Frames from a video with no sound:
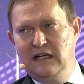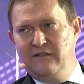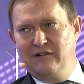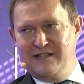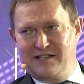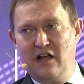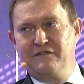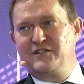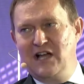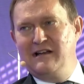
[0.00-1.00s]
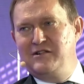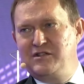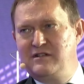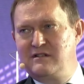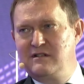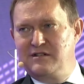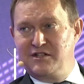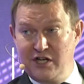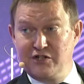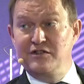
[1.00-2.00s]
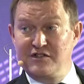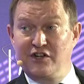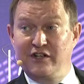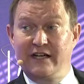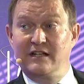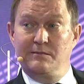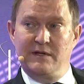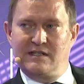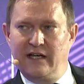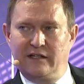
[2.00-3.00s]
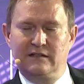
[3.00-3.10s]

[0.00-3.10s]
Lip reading: very tough challenges and decisions that needed to be taken.